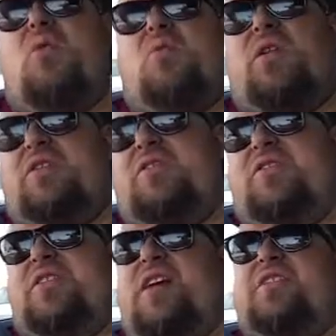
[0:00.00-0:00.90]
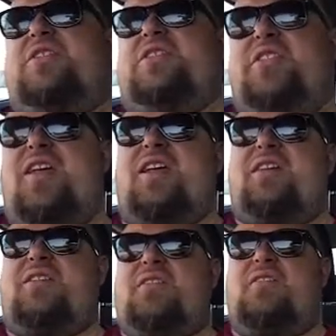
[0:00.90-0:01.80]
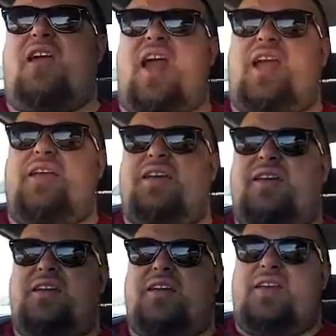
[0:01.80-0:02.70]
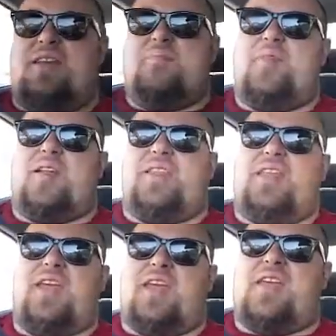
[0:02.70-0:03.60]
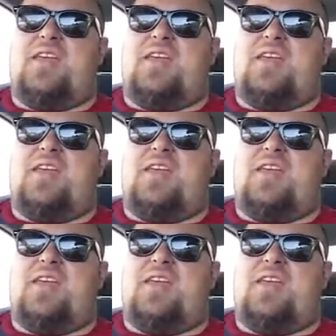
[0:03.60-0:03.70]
wonder if you guys heard that crack in my neck.